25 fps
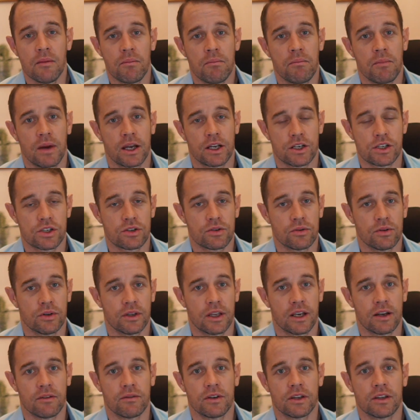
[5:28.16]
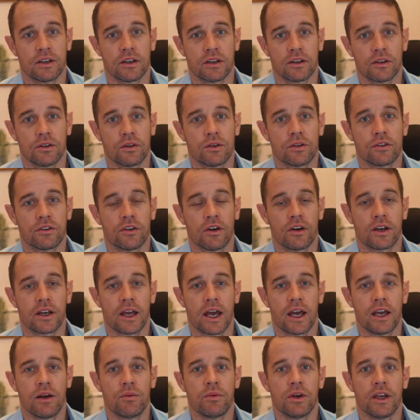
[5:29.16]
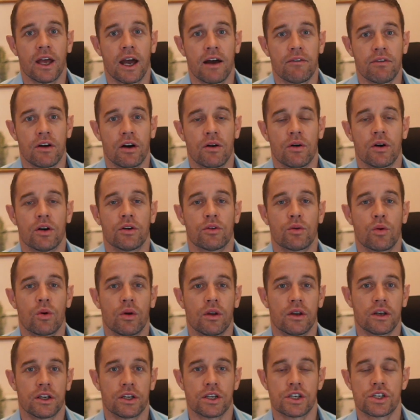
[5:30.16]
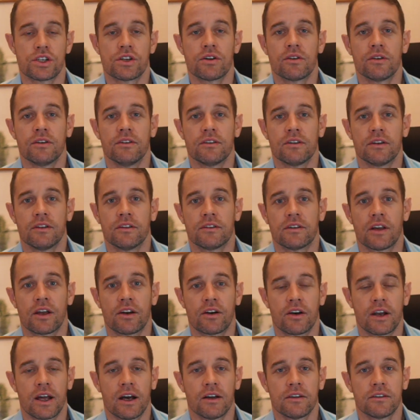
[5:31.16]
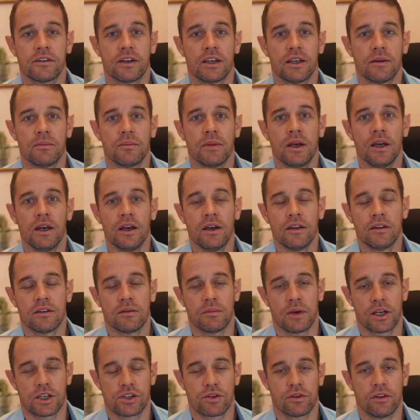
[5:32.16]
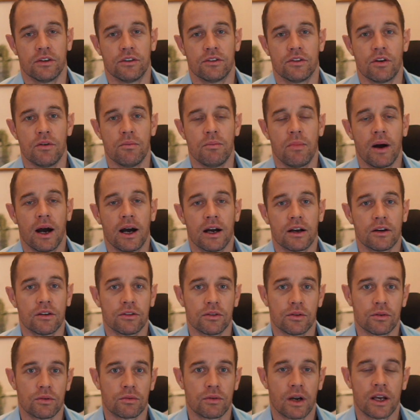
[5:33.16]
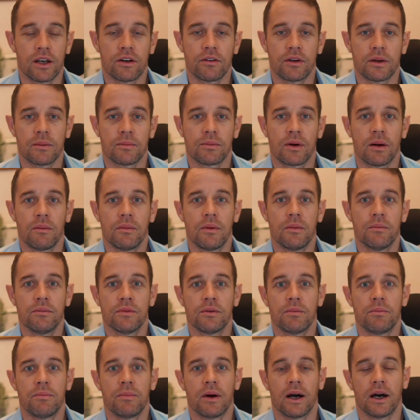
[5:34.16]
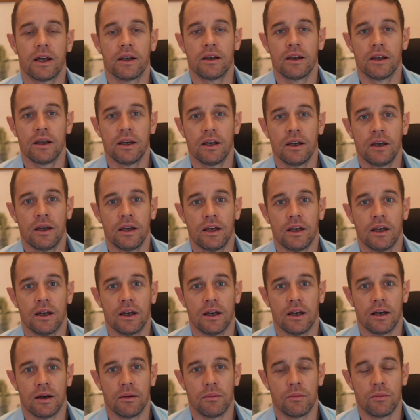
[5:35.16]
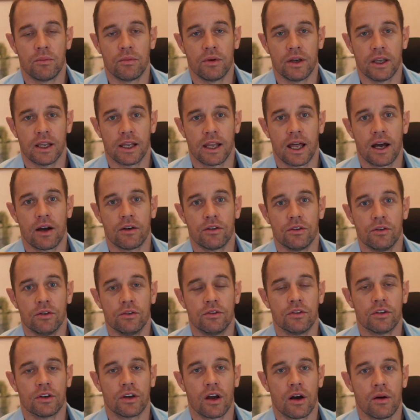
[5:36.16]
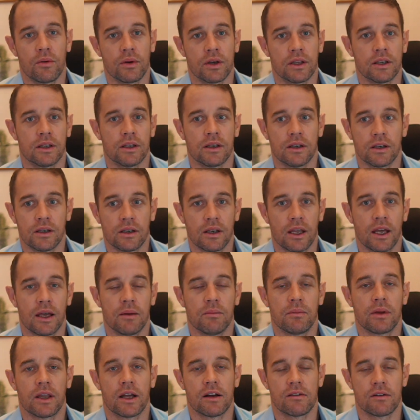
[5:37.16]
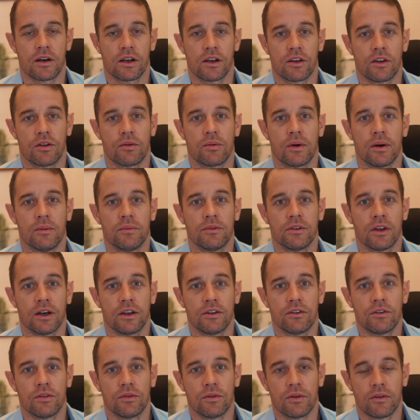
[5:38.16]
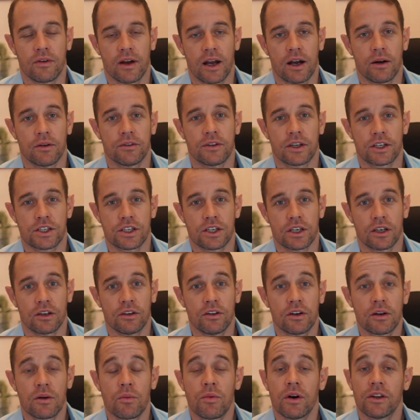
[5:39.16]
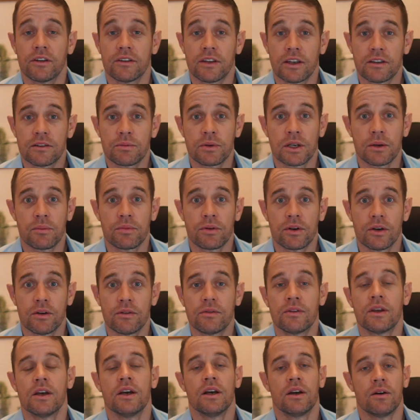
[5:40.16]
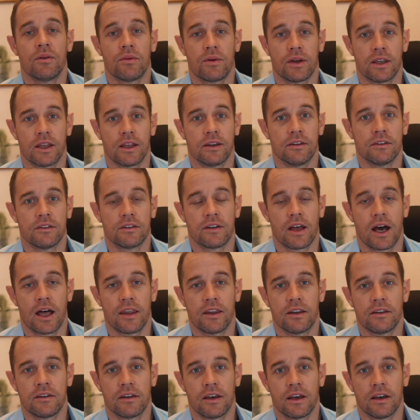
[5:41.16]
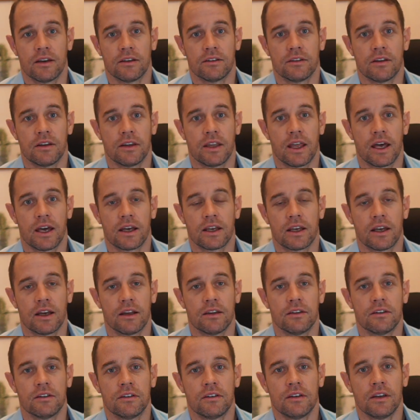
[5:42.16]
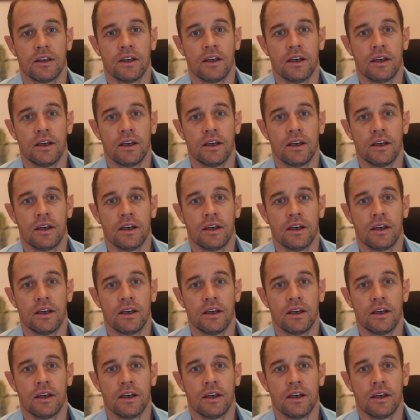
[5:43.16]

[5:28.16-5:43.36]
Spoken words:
make sure that everything looks okay. We have our own quality assurance that's done on our team to make sure there's no bugs or rendering problems, but we allow you to go in and play around on the website too of how it's actually going to look. Once that's been approved, we then start the test, and that gets